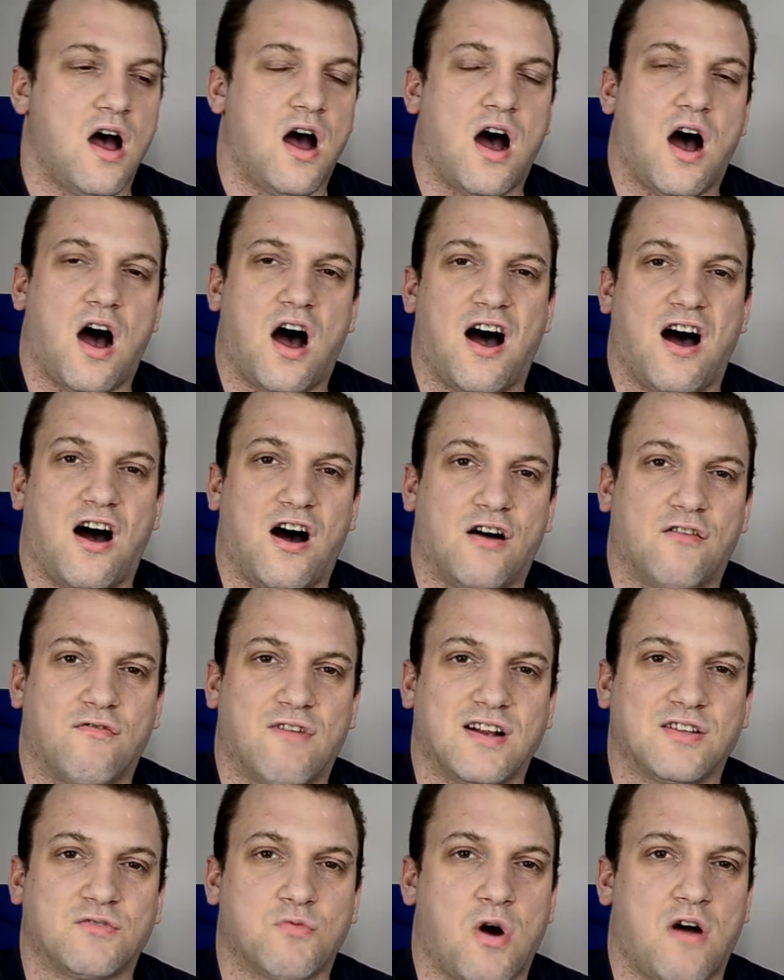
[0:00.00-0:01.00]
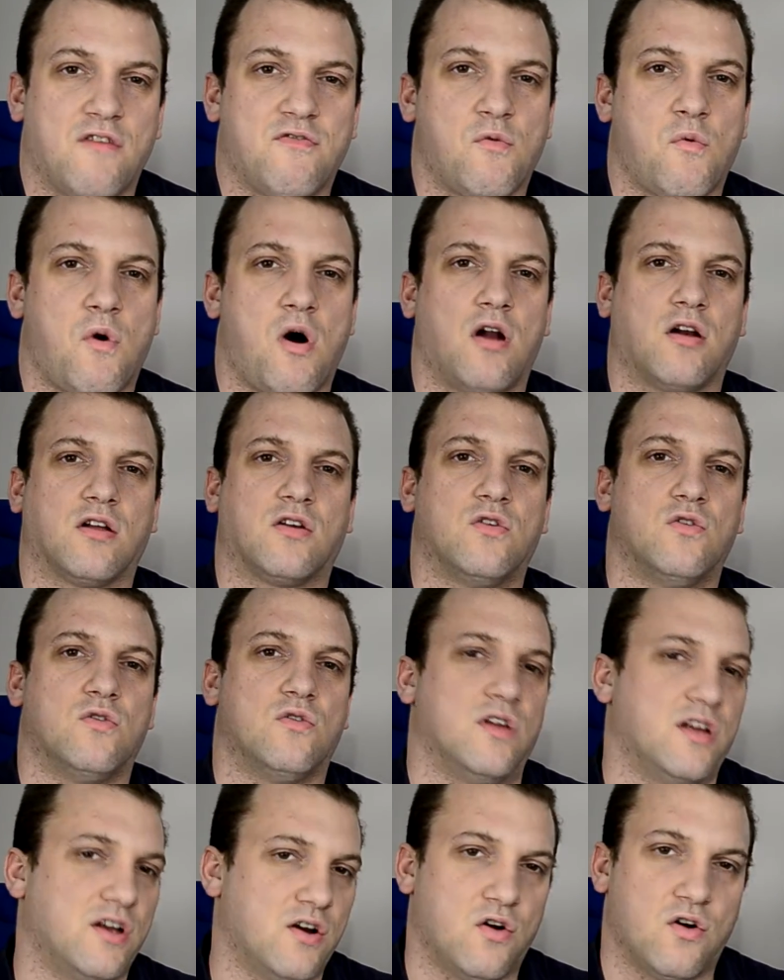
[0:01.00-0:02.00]
a reservoir for water
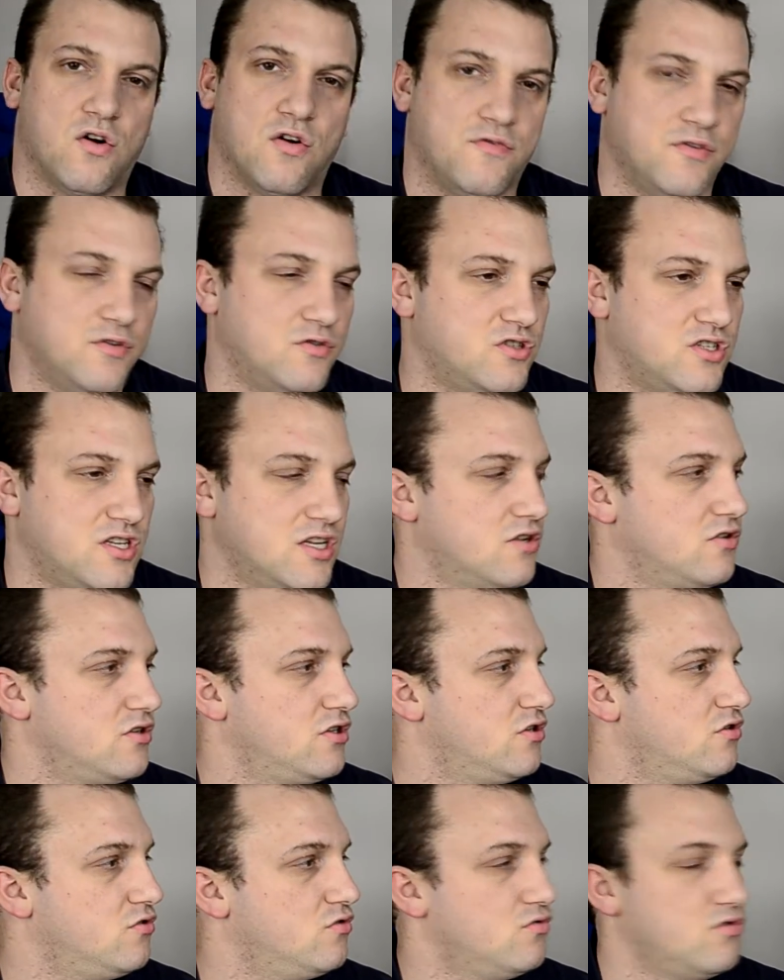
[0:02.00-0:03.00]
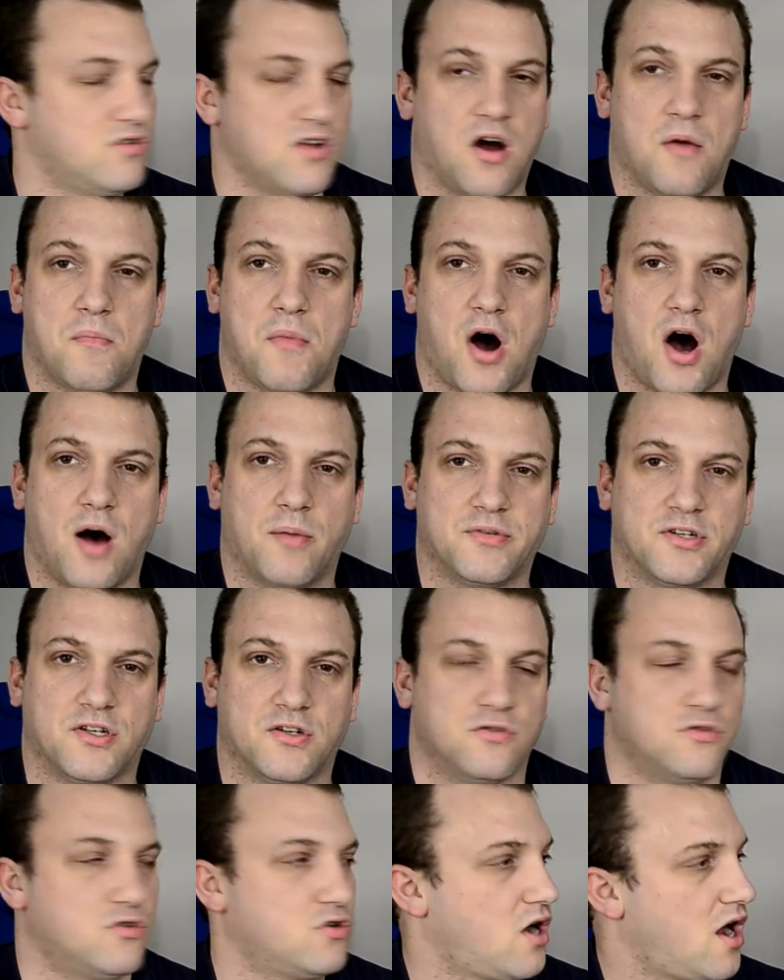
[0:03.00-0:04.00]
cooling, or if you still use
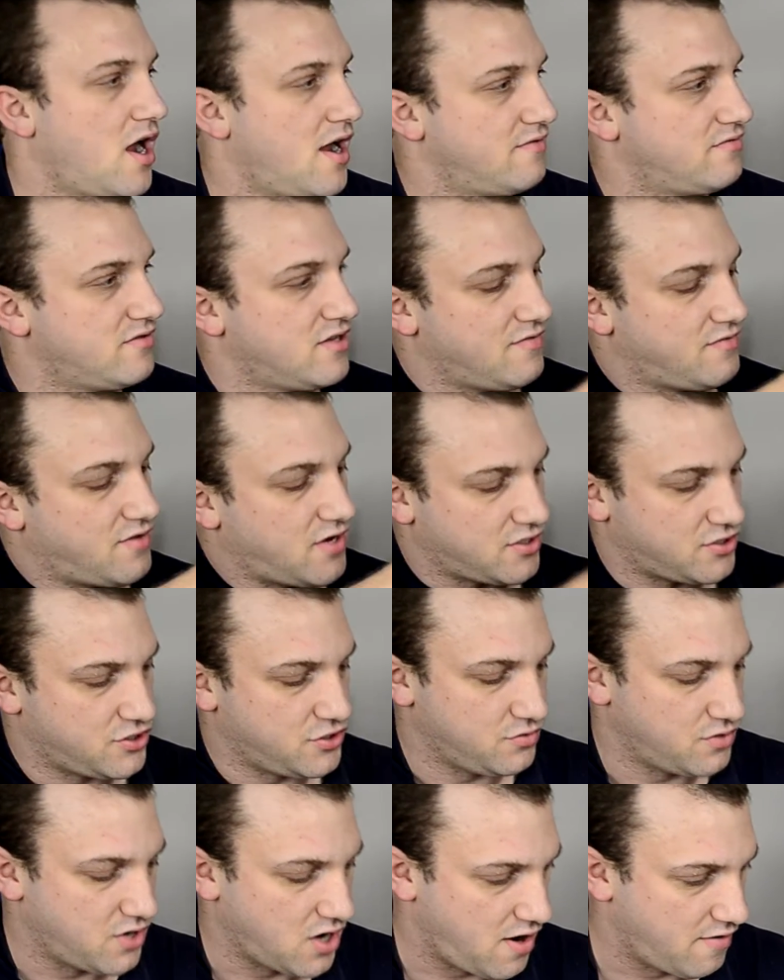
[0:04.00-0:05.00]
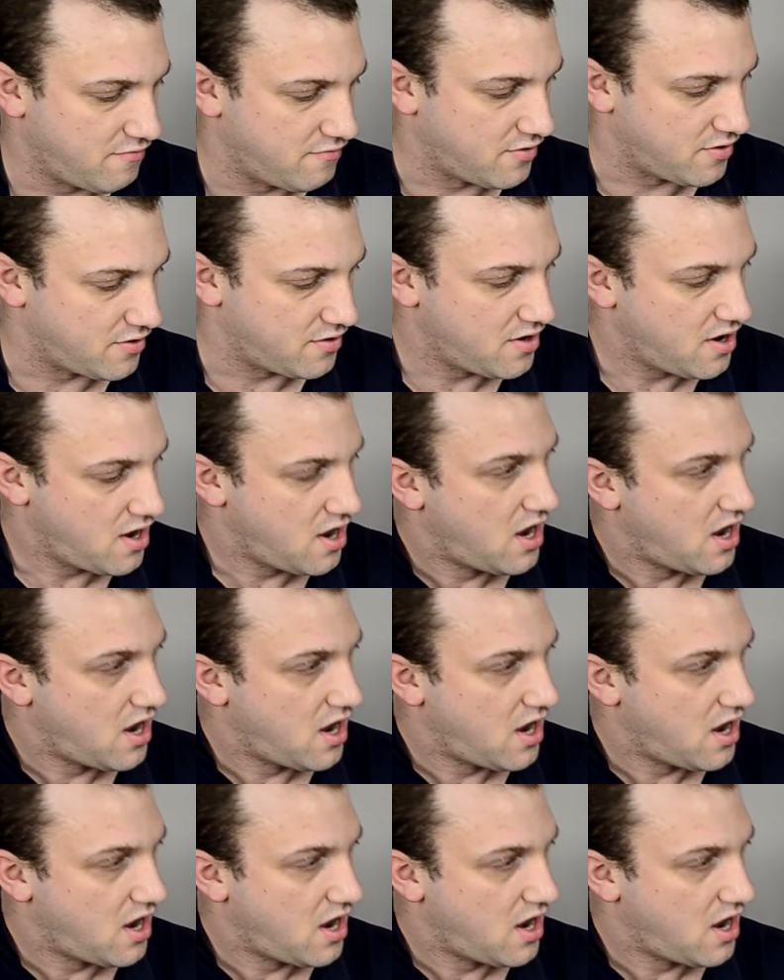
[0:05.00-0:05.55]
optical drives, they've got you covered.